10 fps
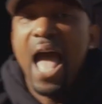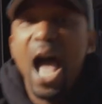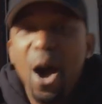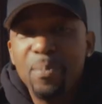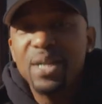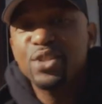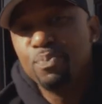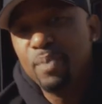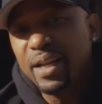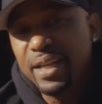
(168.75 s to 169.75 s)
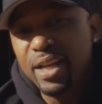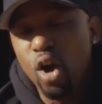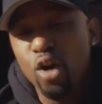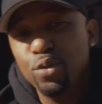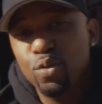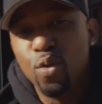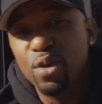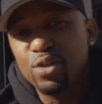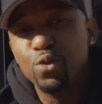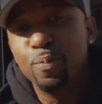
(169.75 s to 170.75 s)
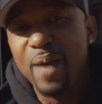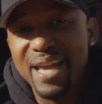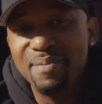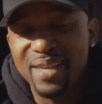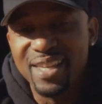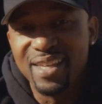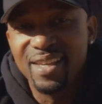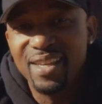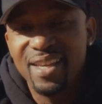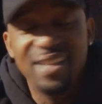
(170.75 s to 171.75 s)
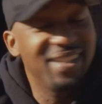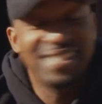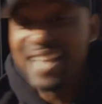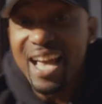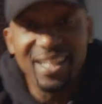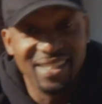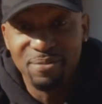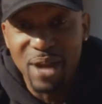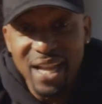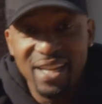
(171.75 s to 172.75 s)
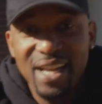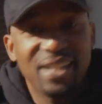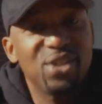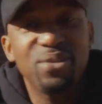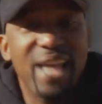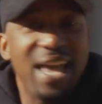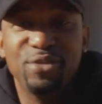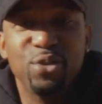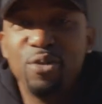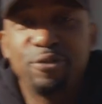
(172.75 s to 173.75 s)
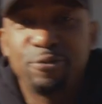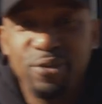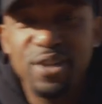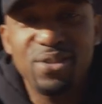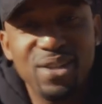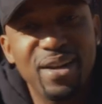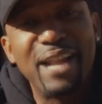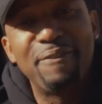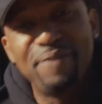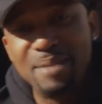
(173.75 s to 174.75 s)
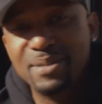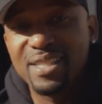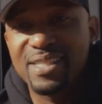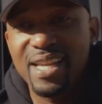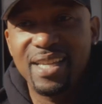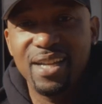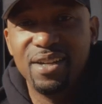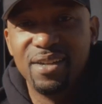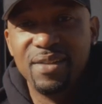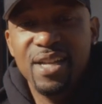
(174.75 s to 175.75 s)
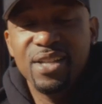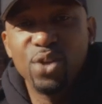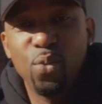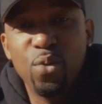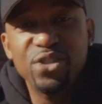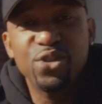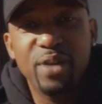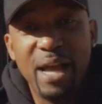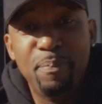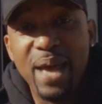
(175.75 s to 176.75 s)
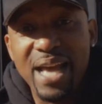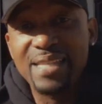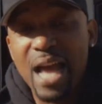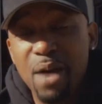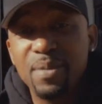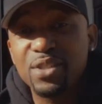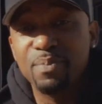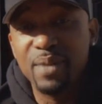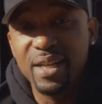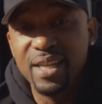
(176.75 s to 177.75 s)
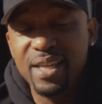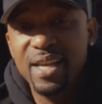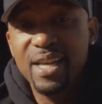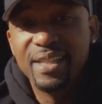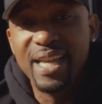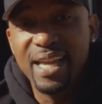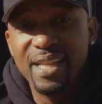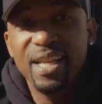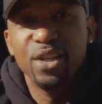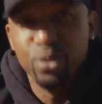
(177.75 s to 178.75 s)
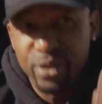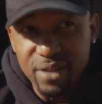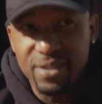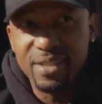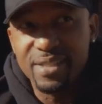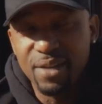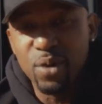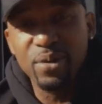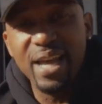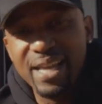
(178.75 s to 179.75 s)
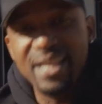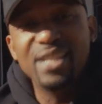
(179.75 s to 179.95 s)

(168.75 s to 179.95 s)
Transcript: How much money are you going to pay me? Exactly, right? Because you can't do it for free. You still got a family to take care of. So once you got past how much money, then you thought to yourself, okay,